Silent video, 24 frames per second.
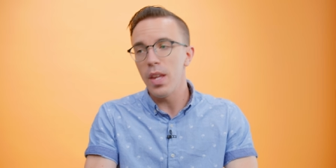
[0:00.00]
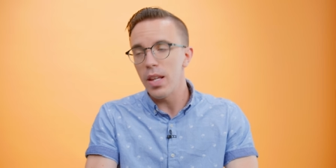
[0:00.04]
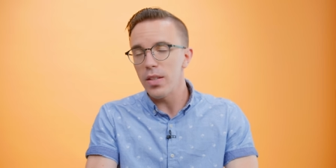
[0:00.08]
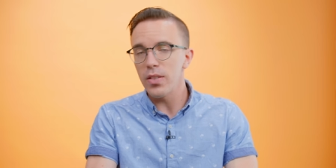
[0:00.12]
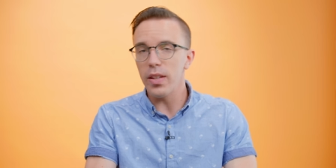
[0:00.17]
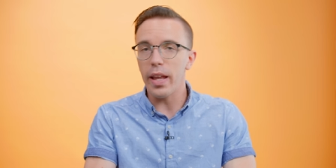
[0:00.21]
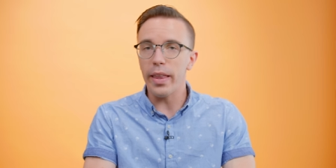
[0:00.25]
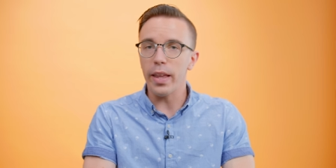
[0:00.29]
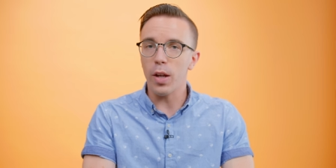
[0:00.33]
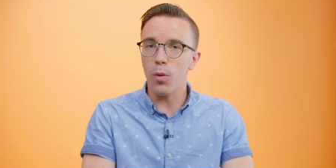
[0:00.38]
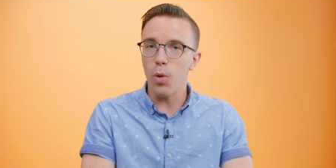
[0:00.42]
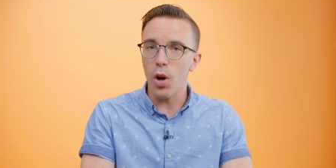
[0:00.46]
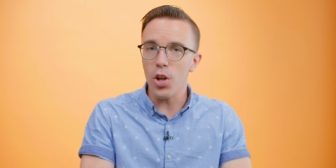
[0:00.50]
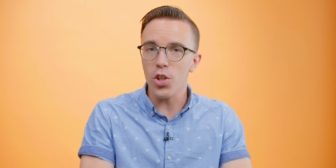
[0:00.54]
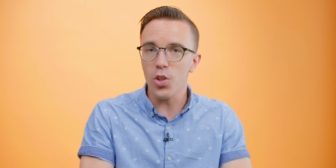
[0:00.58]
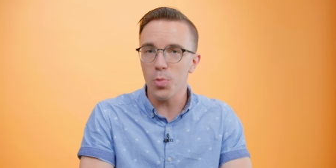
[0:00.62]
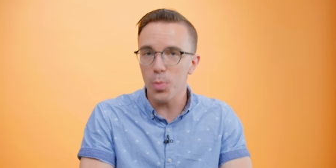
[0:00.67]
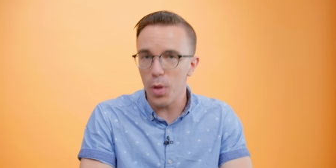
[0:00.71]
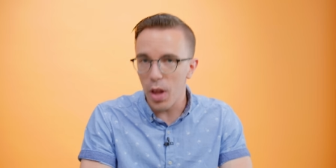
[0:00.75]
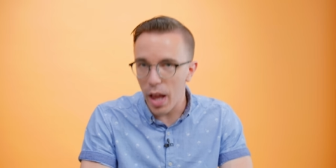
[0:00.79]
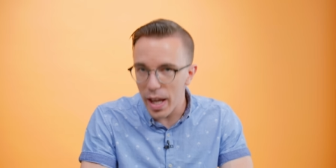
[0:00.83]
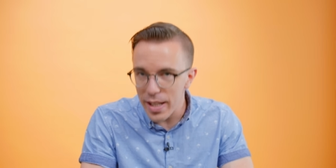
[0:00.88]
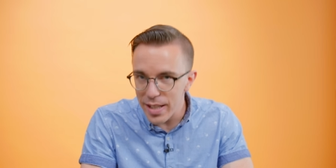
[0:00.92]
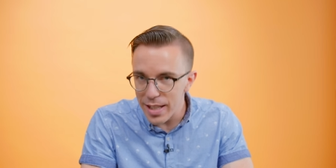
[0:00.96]
slightly
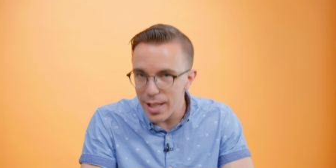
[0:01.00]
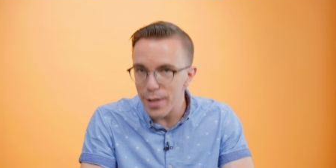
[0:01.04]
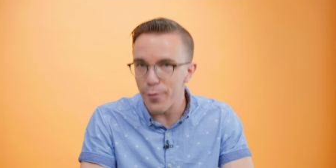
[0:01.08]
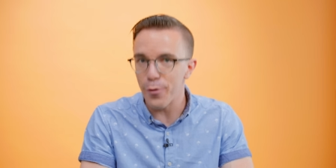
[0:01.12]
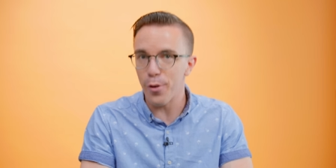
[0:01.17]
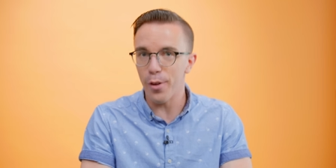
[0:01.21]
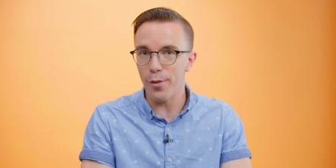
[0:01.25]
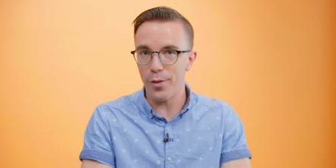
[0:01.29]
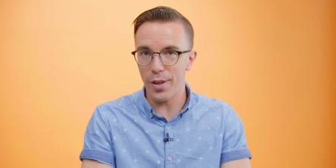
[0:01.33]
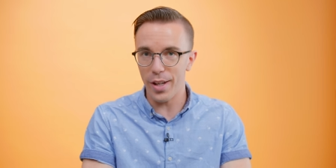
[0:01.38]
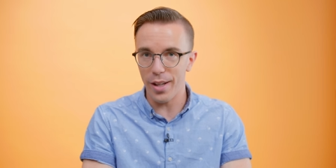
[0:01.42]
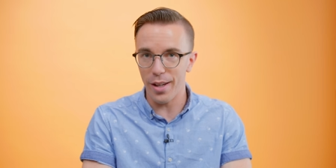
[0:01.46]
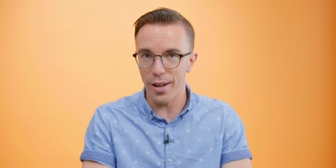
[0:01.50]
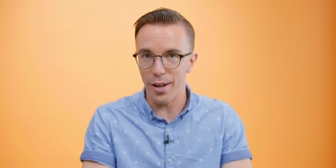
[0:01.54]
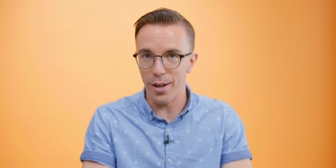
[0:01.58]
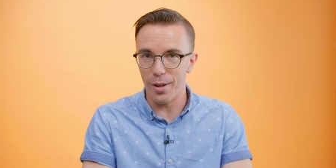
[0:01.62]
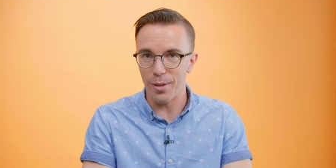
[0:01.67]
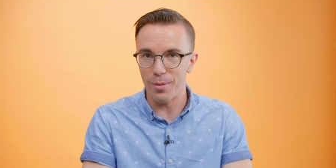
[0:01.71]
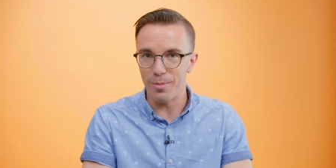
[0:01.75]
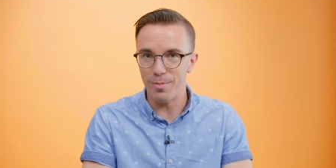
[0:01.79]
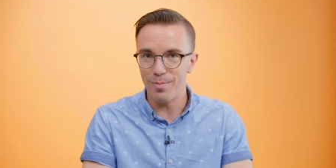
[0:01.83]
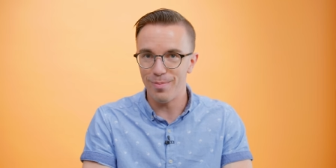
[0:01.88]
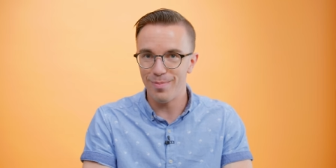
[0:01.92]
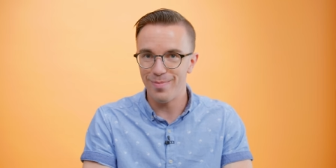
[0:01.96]
questionable idea for a
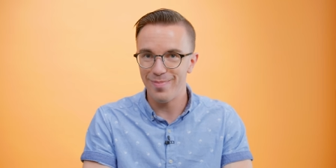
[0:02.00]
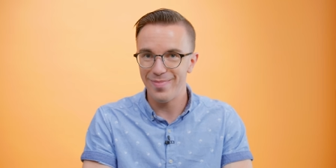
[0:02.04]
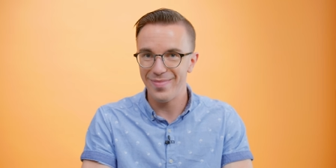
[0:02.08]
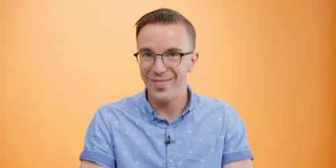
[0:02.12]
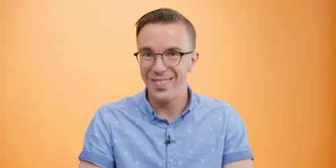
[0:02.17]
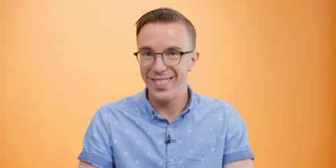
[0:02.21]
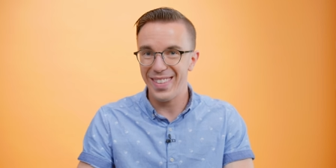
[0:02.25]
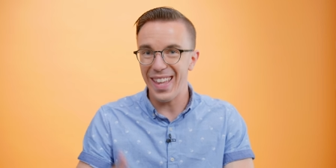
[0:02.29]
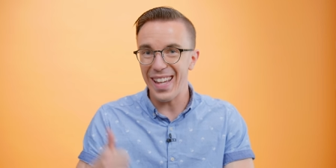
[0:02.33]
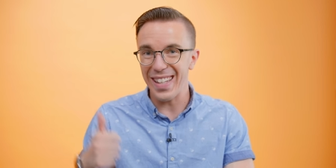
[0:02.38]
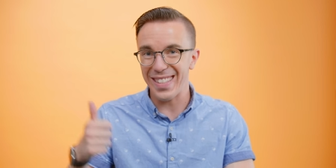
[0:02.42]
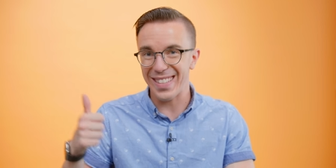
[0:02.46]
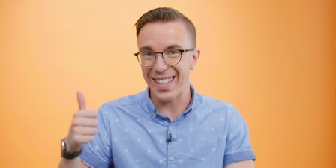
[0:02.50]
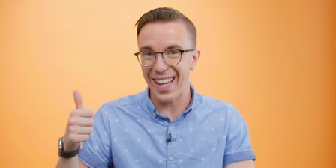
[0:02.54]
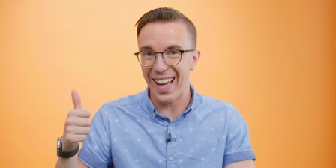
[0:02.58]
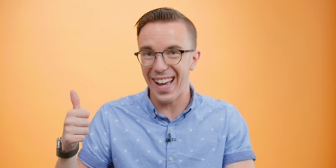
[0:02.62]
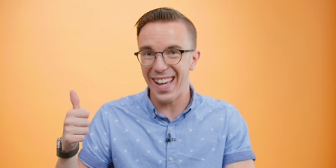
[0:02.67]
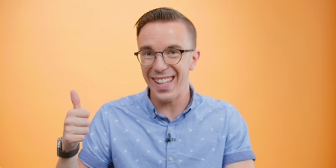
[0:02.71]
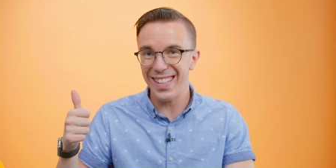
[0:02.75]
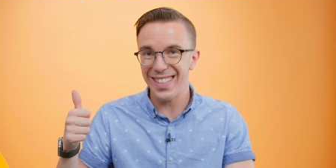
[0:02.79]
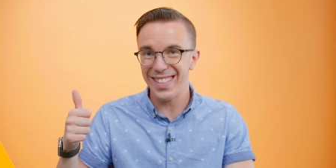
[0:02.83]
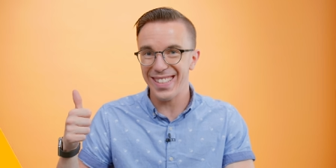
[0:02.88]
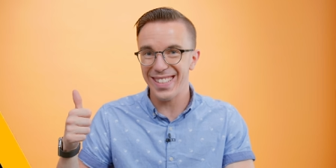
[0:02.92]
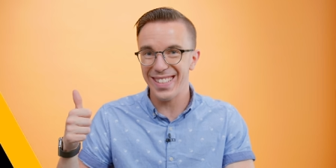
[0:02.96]
video. Thanks,
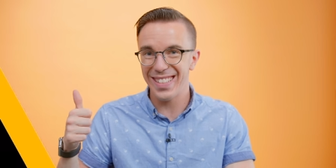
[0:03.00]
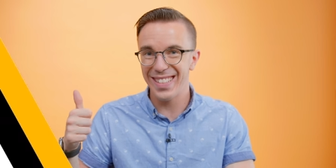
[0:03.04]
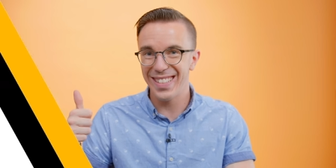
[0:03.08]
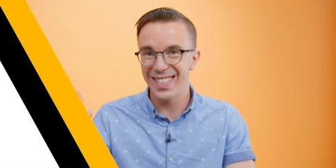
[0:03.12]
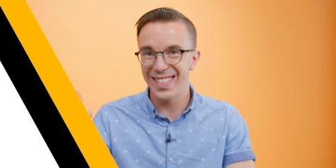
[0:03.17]
guys.